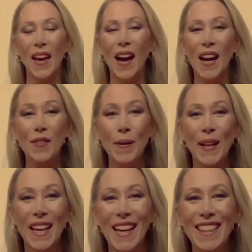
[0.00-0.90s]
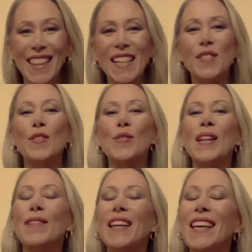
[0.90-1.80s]
Hi everybody, thanks for
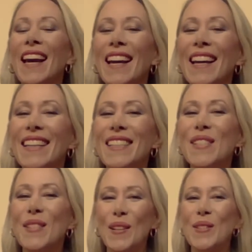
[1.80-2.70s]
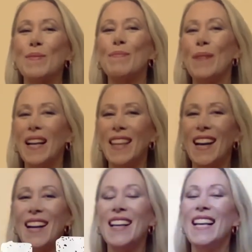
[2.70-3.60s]
joining me again. It's Dr.
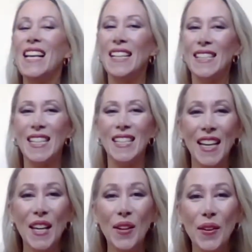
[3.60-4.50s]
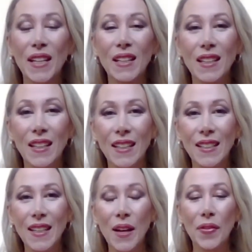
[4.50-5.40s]
Bella. Today you're gonna
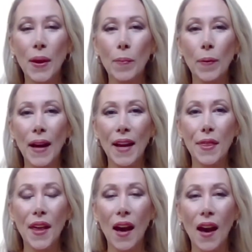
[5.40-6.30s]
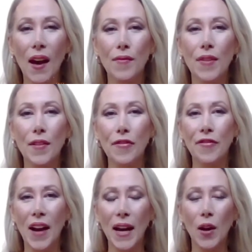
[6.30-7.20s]
learn the breath of
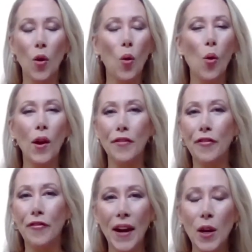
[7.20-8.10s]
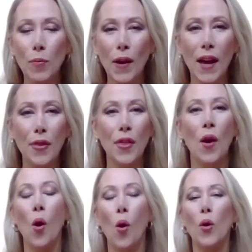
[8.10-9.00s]
fire, or fire breath,
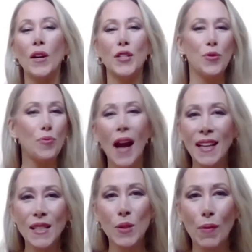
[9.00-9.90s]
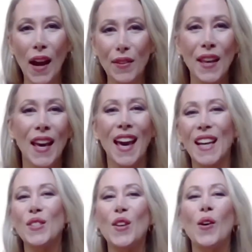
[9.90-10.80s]
or dragon's breath.
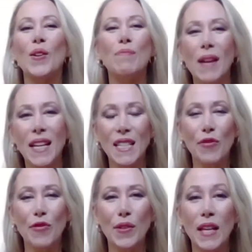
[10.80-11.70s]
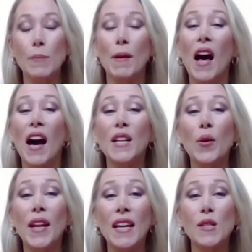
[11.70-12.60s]
It's called many different things, but I know
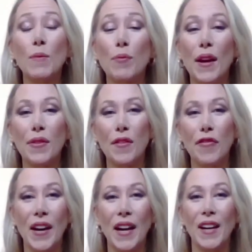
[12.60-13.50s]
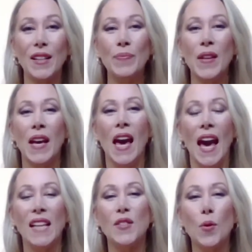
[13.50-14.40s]
it as the breath of fire.
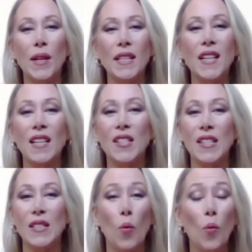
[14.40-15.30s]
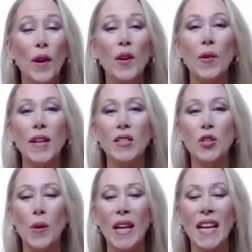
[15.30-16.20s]
And so what it does is we're going
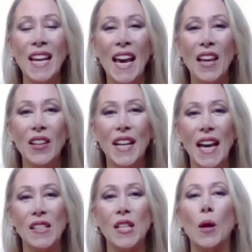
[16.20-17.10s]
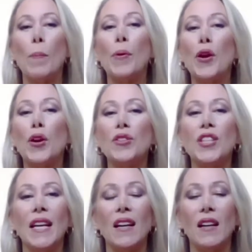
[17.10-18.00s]
to inhale and exhale,
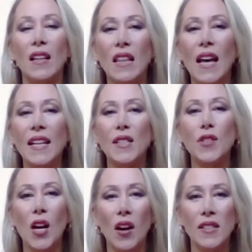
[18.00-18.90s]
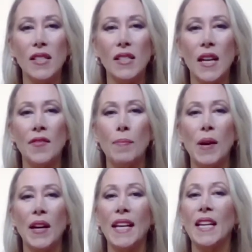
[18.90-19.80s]
purging lots of toxins out of the
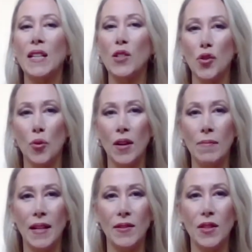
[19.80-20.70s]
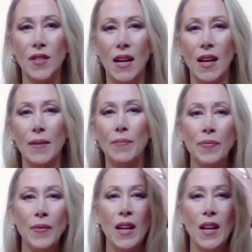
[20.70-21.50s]
body in a short amount of time.